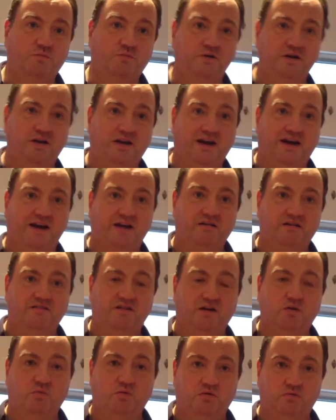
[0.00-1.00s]
pulling out.
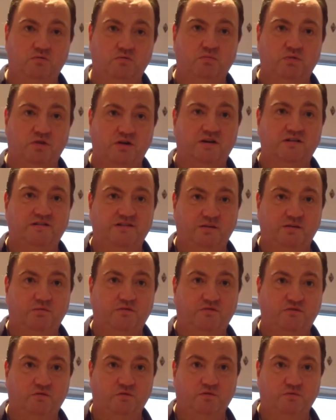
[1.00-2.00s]
So we're going to stick
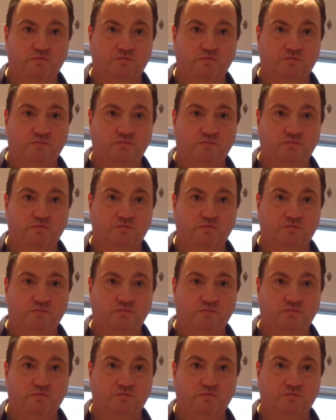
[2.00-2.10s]
with four.